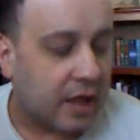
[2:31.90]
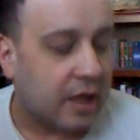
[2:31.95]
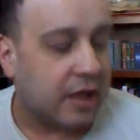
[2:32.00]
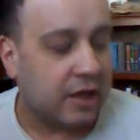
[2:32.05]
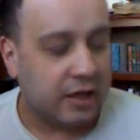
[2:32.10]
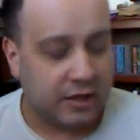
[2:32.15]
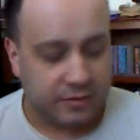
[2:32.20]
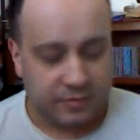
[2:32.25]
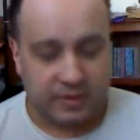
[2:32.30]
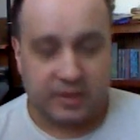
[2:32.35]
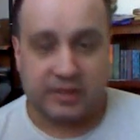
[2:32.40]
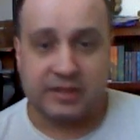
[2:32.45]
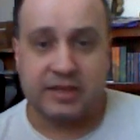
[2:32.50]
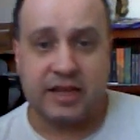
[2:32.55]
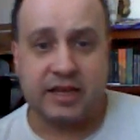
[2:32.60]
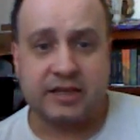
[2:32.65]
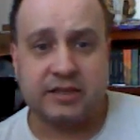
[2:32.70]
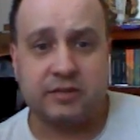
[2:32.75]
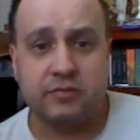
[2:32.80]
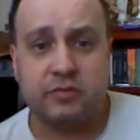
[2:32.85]
The
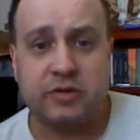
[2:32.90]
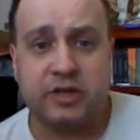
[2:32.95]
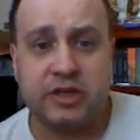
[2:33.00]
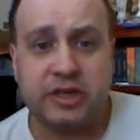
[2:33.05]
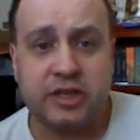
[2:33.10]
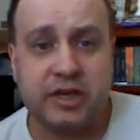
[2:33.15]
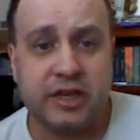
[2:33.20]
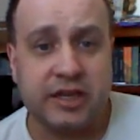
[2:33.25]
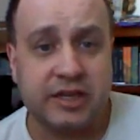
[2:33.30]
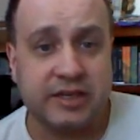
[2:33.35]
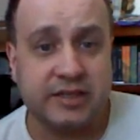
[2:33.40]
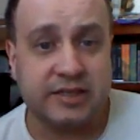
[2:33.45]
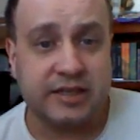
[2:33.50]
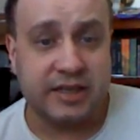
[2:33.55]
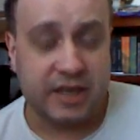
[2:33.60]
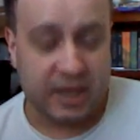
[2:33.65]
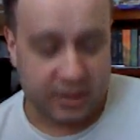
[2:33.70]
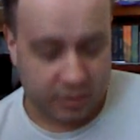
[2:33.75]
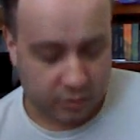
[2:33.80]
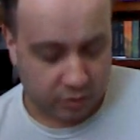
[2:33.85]
next one is
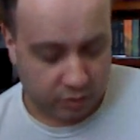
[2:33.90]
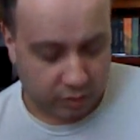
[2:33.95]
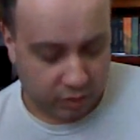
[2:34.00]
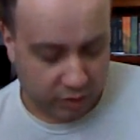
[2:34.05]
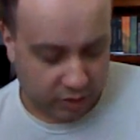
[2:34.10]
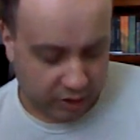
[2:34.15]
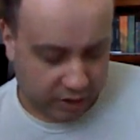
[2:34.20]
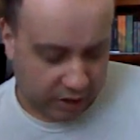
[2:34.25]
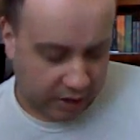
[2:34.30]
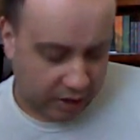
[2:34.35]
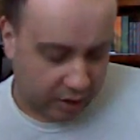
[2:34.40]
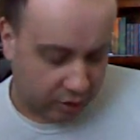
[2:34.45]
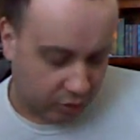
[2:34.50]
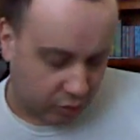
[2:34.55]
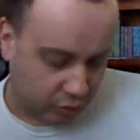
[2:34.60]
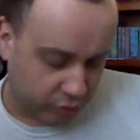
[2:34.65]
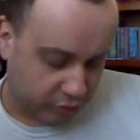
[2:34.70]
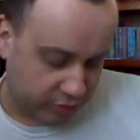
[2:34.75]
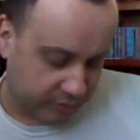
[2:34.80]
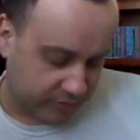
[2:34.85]
another owl
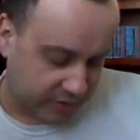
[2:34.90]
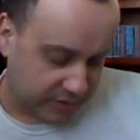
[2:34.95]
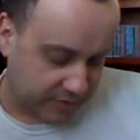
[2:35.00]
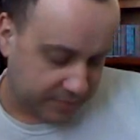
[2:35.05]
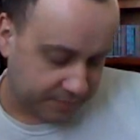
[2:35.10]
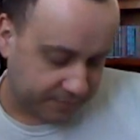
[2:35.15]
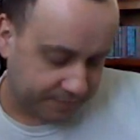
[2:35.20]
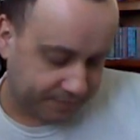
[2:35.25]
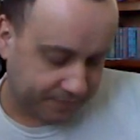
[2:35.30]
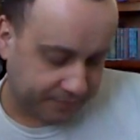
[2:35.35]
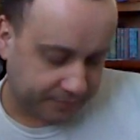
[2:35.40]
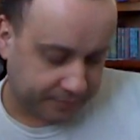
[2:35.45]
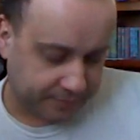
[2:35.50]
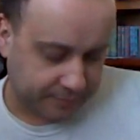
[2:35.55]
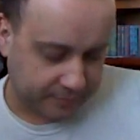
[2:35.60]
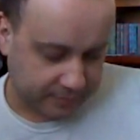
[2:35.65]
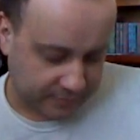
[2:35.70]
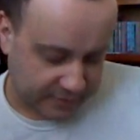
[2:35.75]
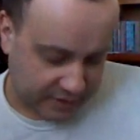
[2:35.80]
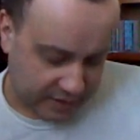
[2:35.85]
ornament.
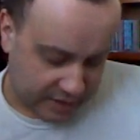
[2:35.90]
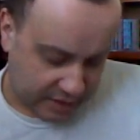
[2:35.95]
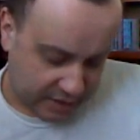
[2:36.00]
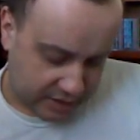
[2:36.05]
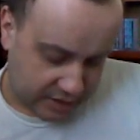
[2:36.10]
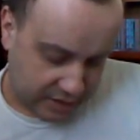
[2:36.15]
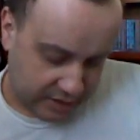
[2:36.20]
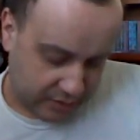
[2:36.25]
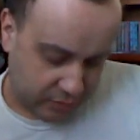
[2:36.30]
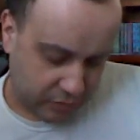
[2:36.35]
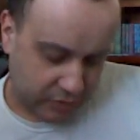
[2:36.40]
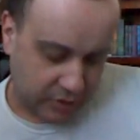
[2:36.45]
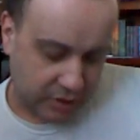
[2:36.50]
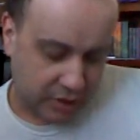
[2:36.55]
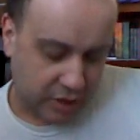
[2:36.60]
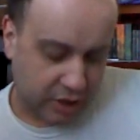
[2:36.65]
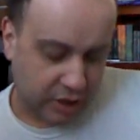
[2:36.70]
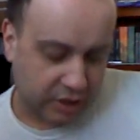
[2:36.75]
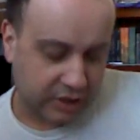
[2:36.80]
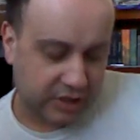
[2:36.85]
This one is
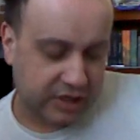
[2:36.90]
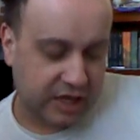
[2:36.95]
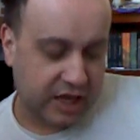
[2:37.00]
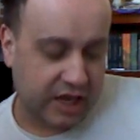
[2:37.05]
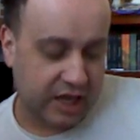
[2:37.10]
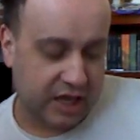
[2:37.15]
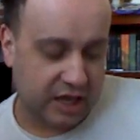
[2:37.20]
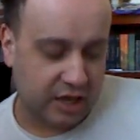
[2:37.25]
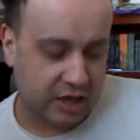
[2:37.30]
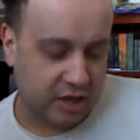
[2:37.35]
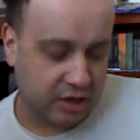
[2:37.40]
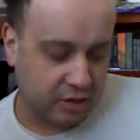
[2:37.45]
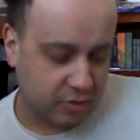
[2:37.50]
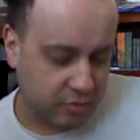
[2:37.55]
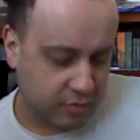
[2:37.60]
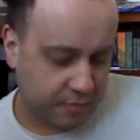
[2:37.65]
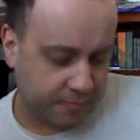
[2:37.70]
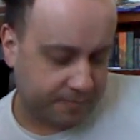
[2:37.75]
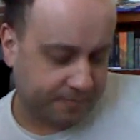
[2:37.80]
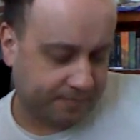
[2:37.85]
called Tango.